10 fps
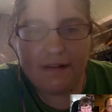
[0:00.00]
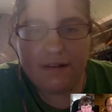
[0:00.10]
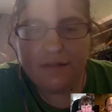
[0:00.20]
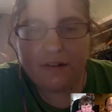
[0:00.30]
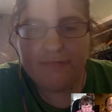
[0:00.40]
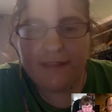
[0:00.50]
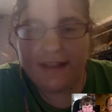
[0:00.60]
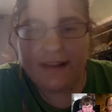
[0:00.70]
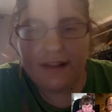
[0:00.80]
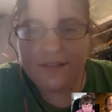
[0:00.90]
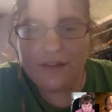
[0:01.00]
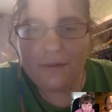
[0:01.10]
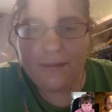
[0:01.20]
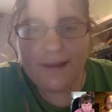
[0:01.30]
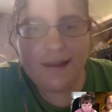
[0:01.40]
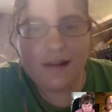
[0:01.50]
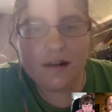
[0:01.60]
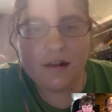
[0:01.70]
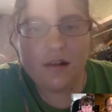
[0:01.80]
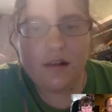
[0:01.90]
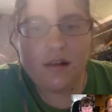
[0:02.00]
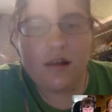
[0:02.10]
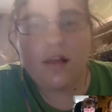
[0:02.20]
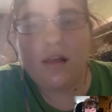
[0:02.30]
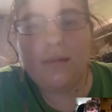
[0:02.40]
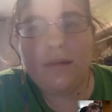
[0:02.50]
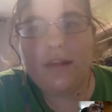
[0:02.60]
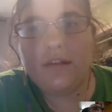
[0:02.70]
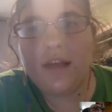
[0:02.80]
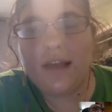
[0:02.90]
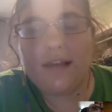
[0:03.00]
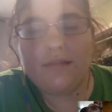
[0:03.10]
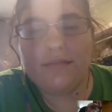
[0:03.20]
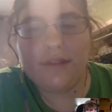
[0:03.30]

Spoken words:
of are fighting a little bit and not